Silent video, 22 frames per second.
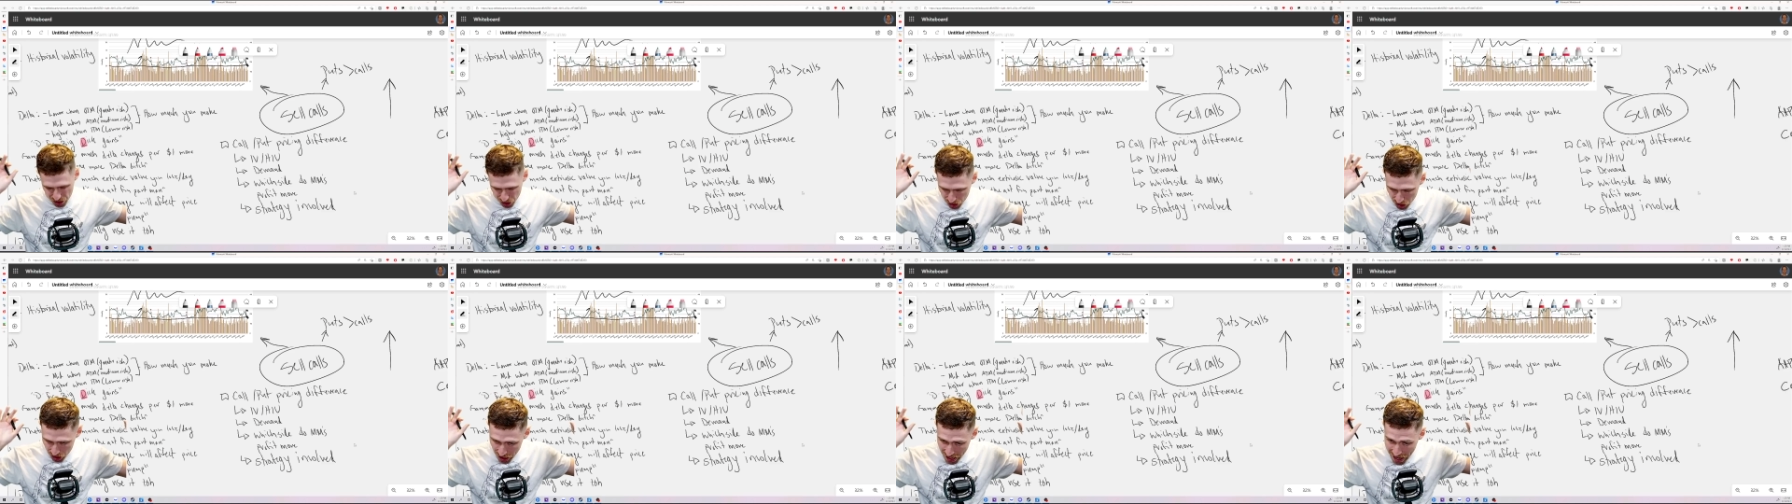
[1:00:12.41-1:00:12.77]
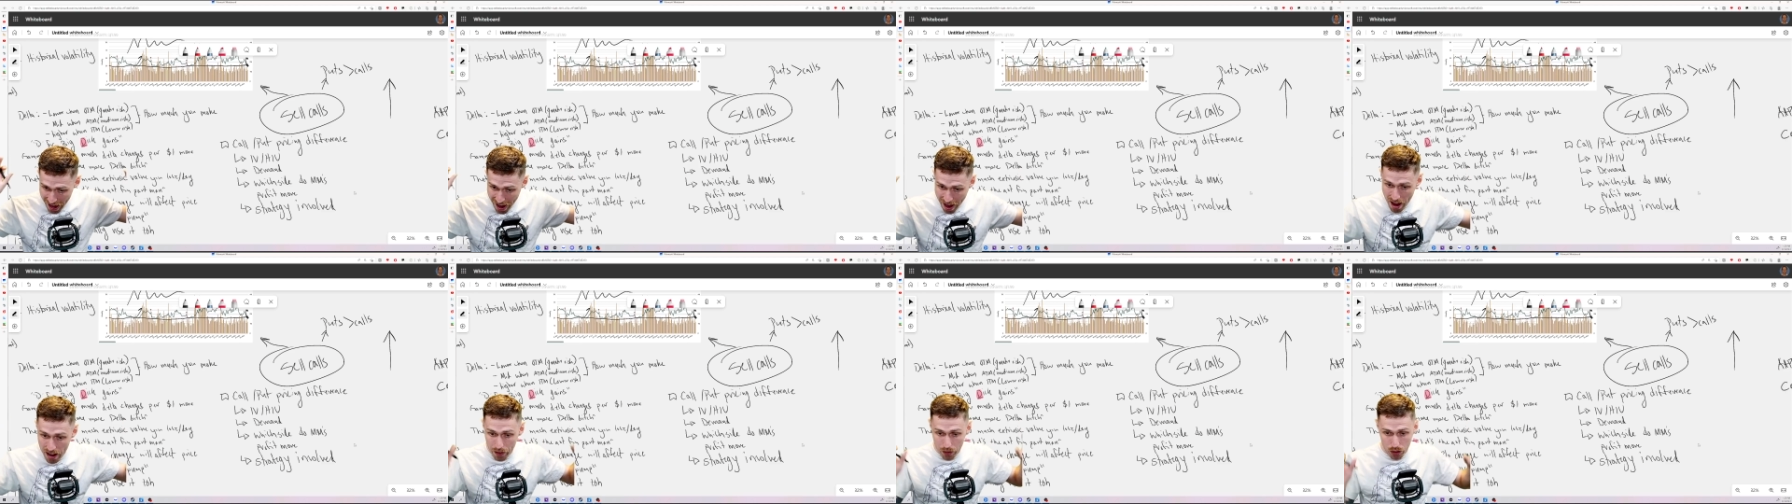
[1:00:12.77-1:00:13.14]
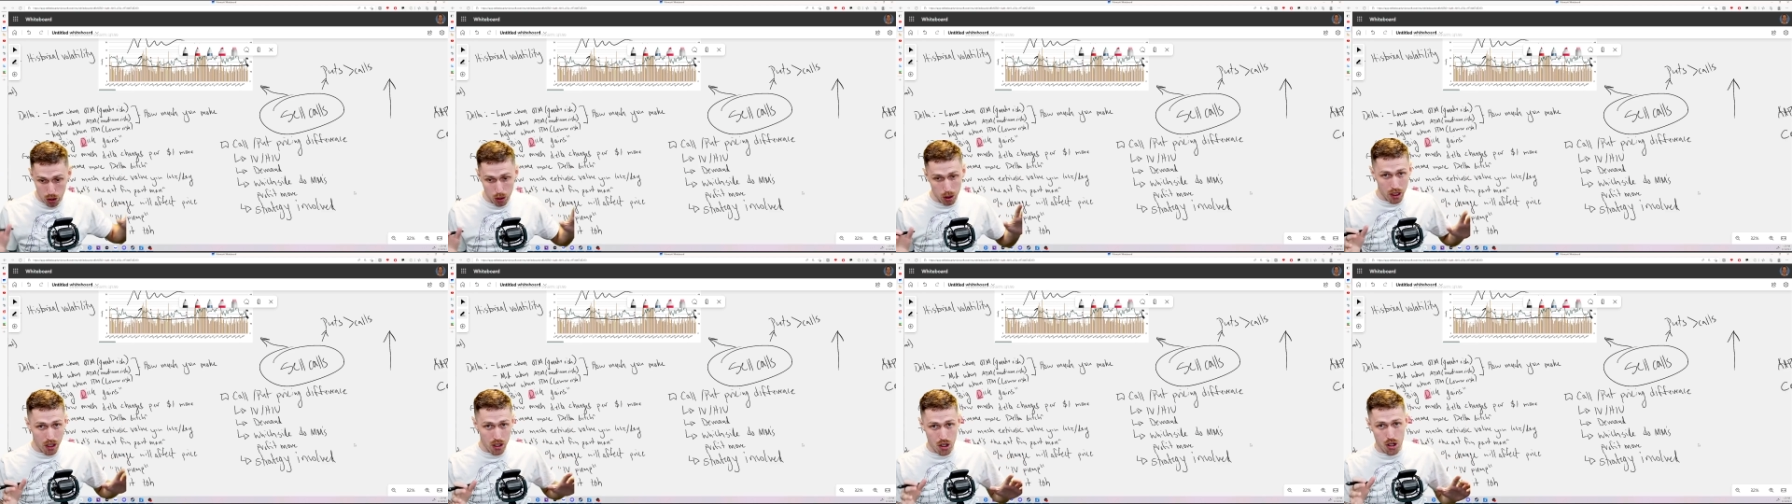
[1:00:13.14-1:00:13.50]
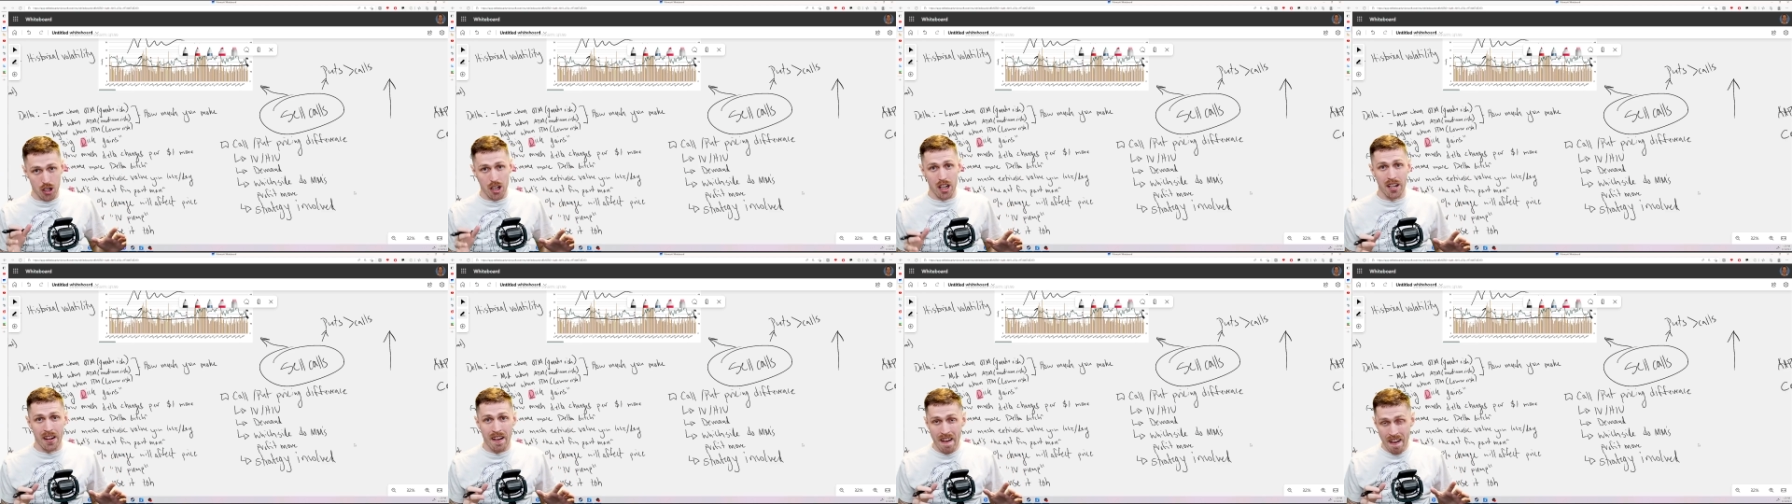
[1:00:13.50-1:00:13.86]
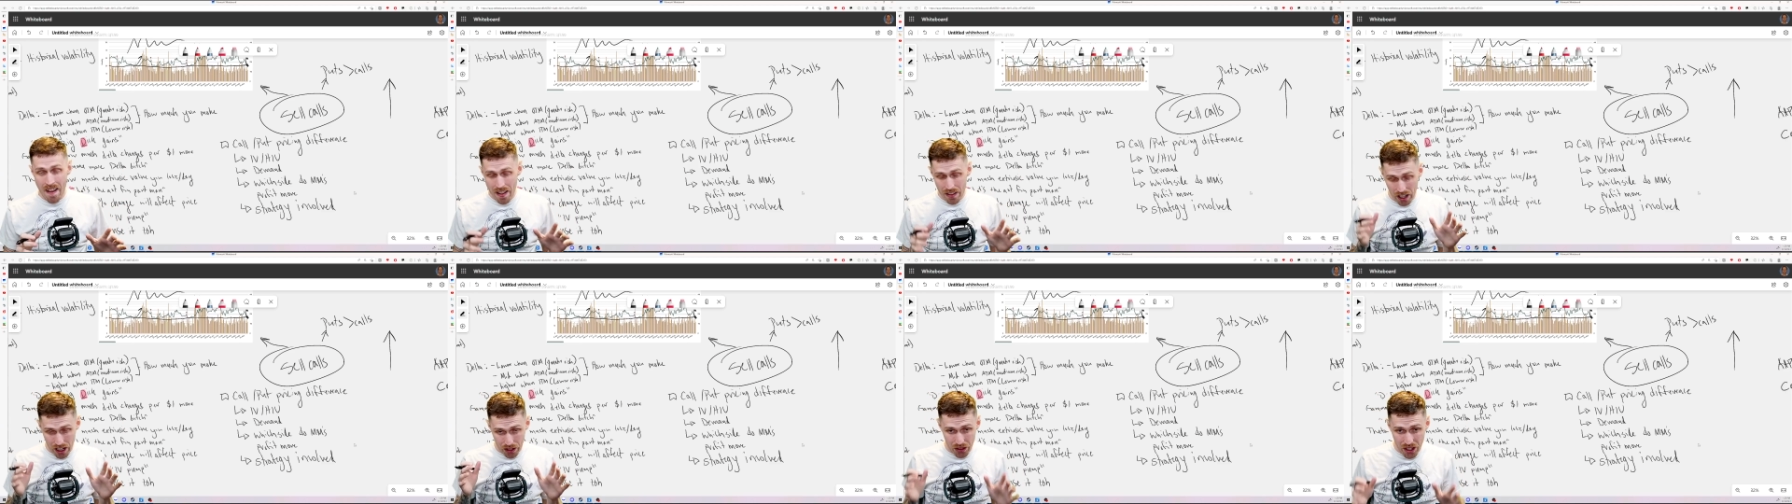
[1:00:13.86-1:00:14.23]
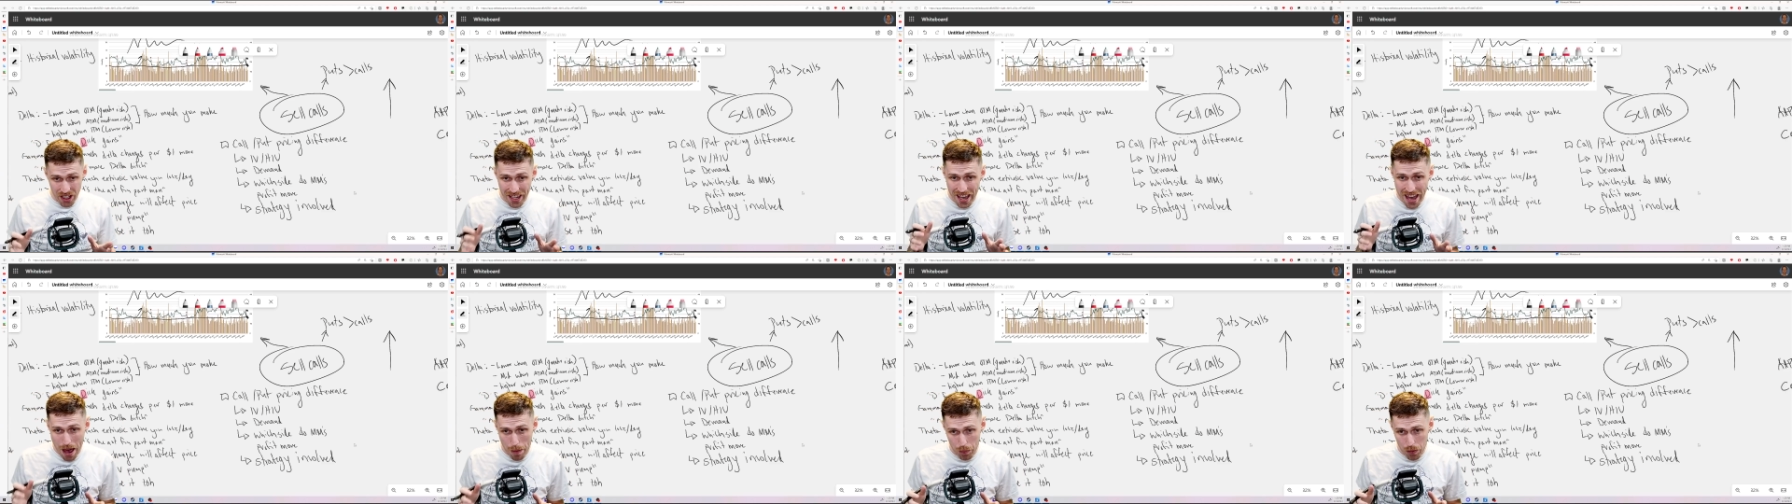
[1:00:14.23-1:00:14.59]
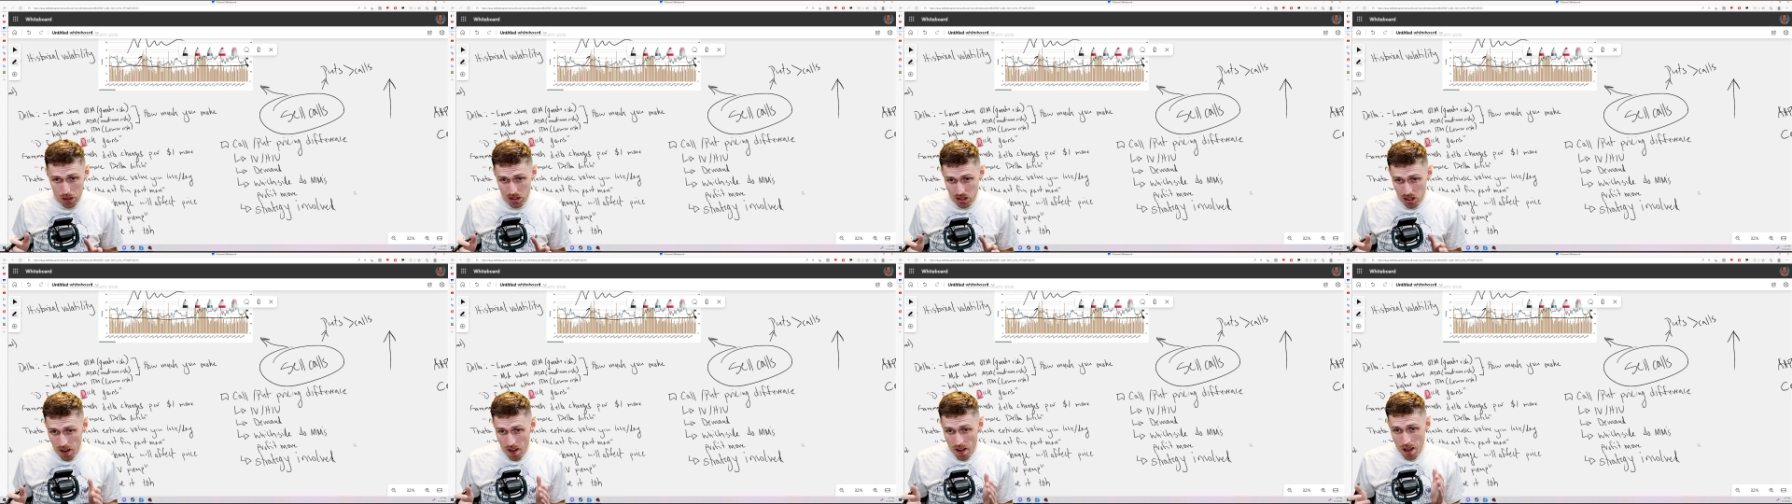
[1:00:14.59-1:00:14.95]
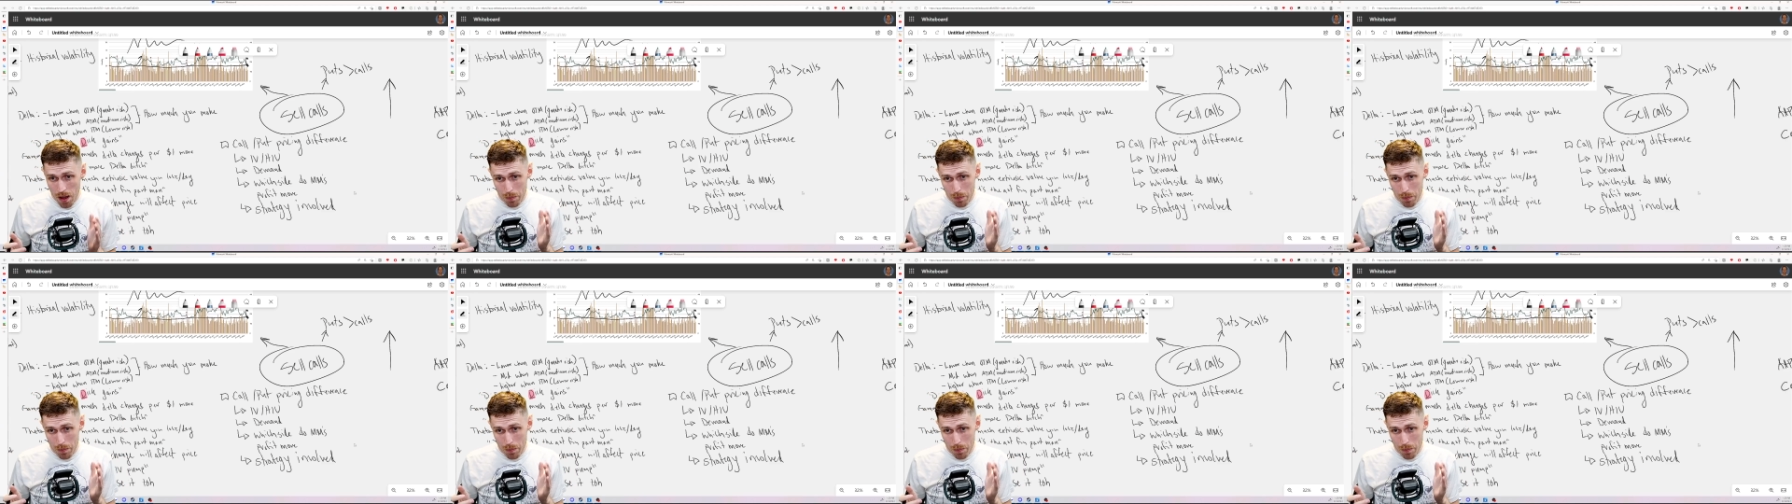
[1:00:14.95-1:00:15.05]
a lot of crooked shit that I think happens,